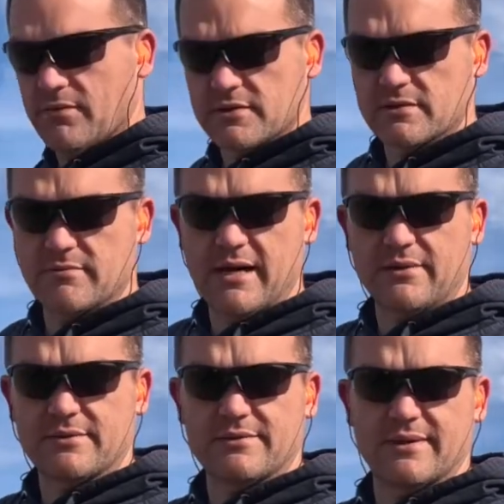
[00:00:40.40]
of it's
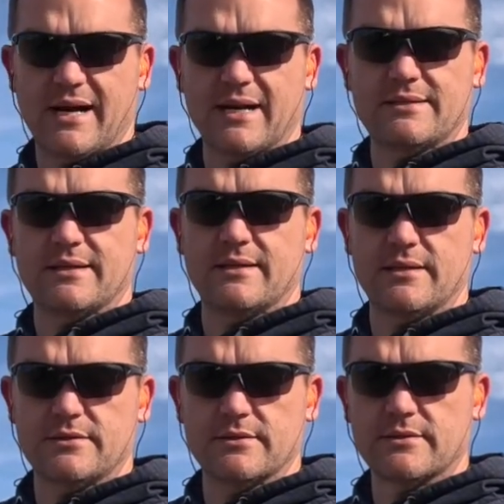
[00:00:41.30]
about nine, 10
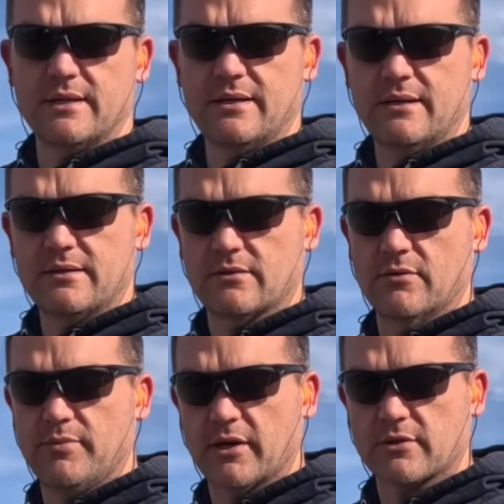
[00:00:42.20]
inches a
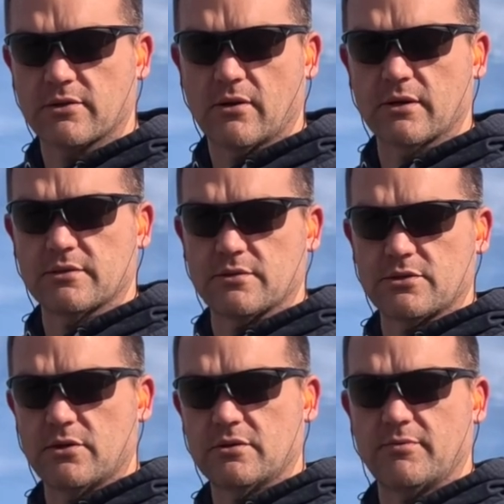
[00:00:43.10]
little bigger target so it
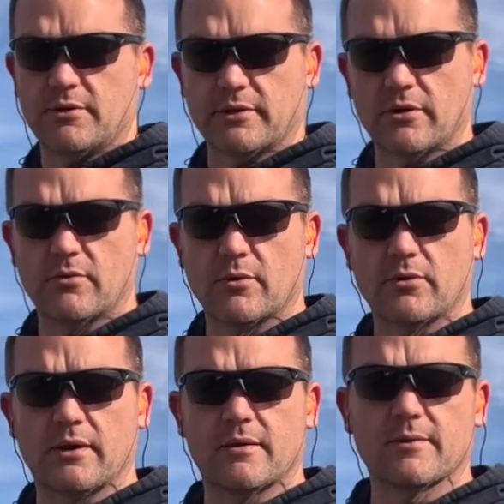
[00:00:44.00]
shows up on the
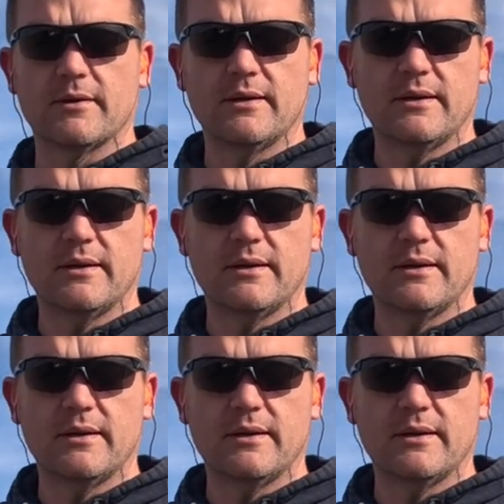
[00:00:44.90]
GoPro camera.